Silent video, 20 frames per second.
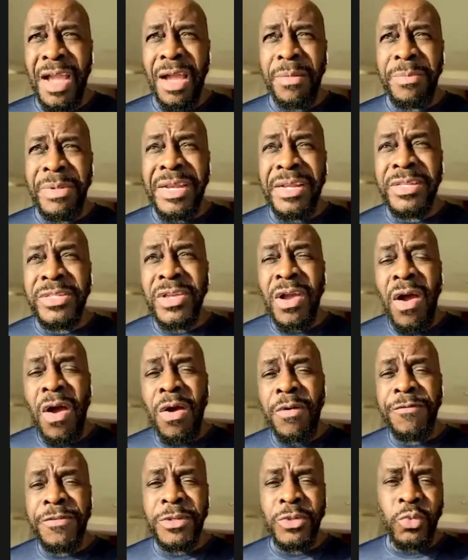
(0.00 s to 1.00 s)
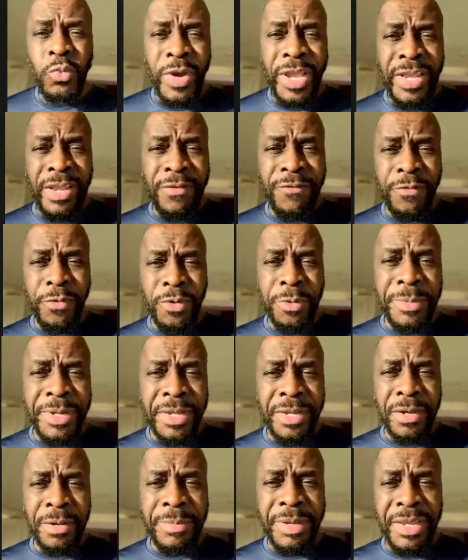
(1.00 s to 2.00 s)
I'm in his office waiting for him
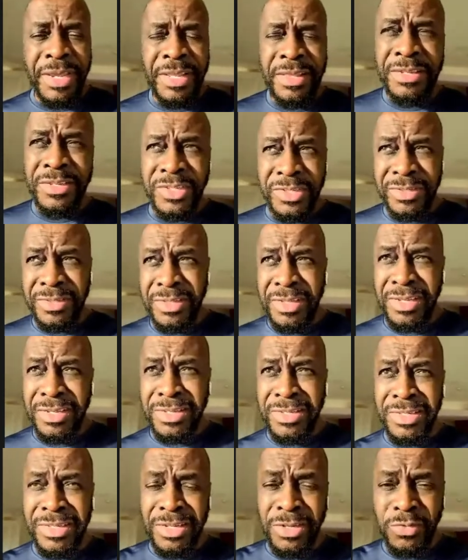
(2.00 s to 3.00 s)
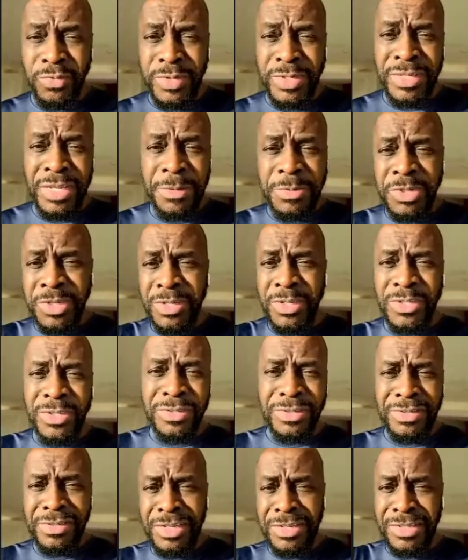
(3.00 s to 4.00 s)
to come in. His receptionist,
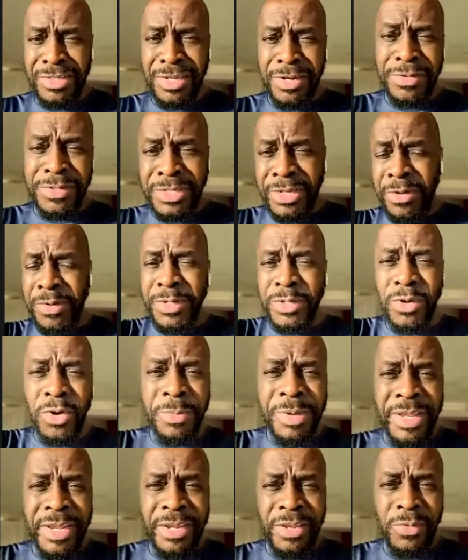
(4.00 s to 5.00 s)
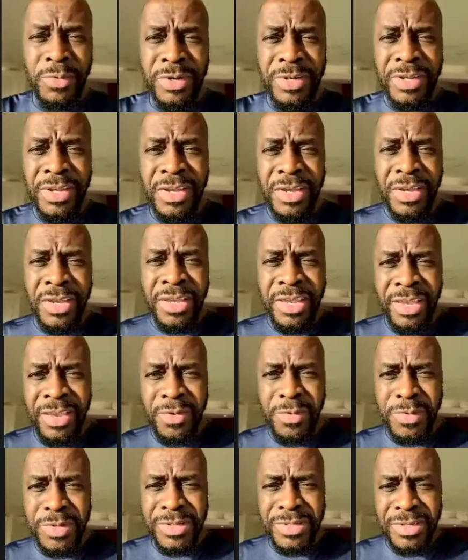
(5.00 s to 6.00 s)
his secretary, told me that
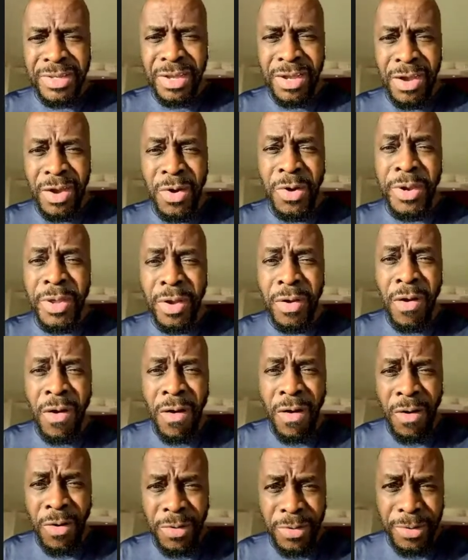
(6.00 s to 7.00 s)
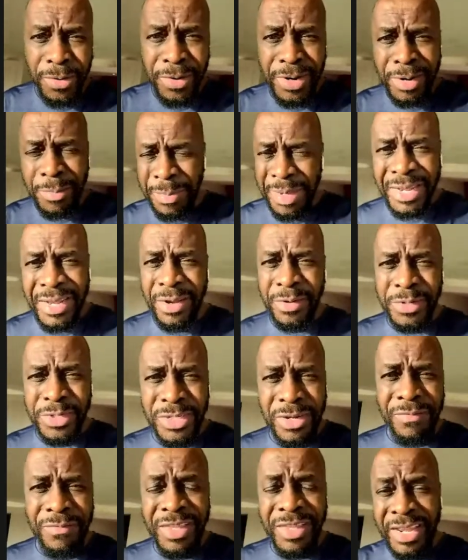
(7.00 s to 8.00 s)
he was on a call or in a meeting or
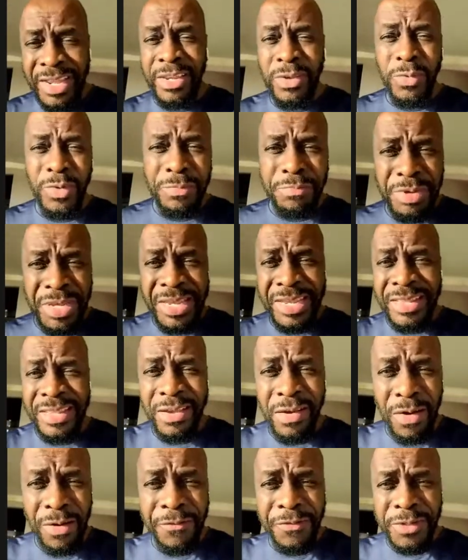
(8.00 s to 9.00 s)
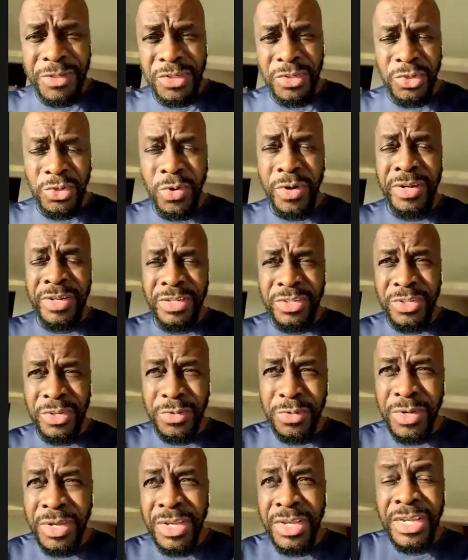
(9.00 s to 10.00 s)
something, that he would be in the office shortly.
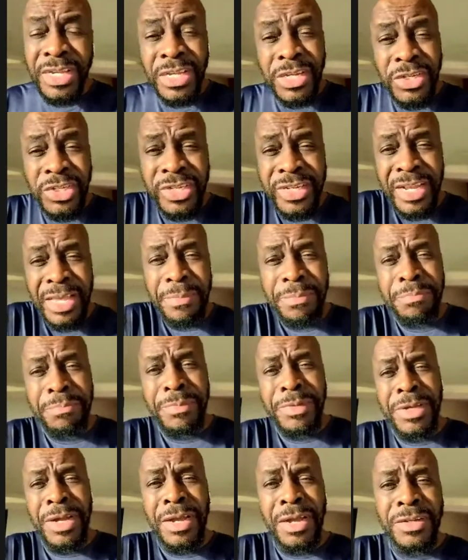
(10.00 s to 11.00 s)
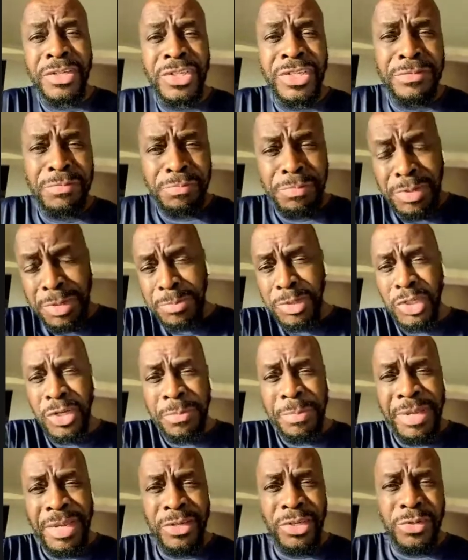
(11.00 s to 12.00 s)
So
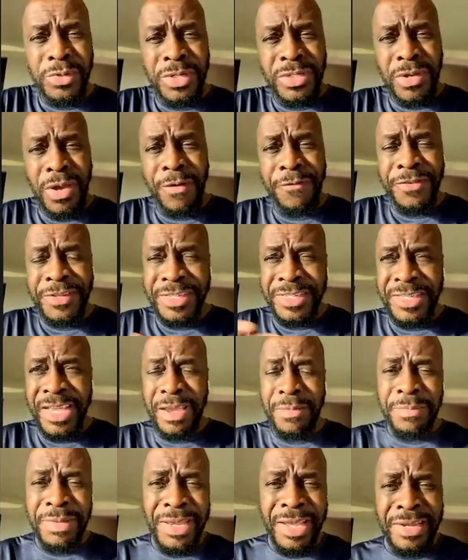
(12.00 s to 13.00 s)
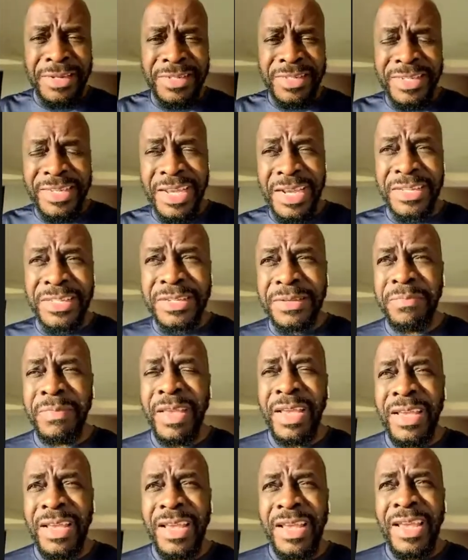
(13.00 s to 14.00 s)
took me into his office, sat me at his desk,
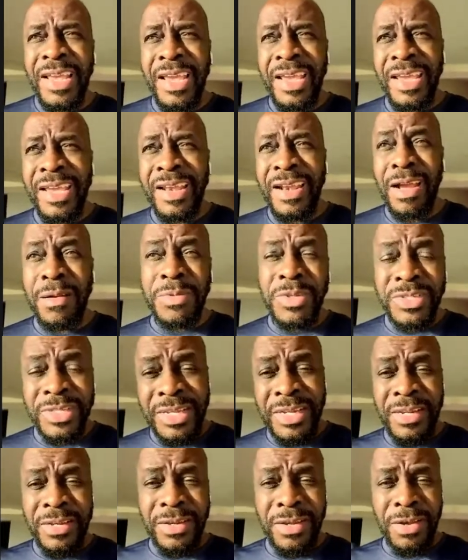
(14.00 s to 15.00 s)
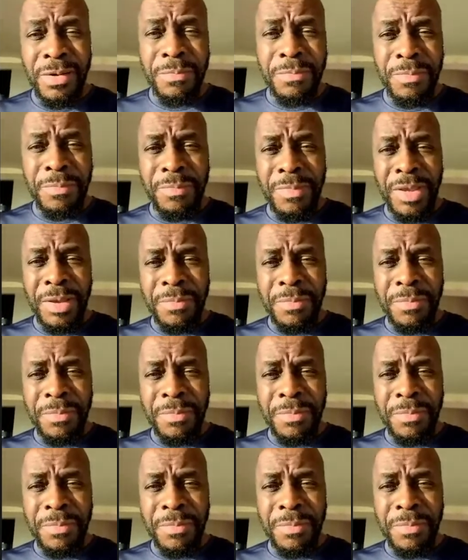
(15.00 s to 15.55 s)
and I'm sitting there.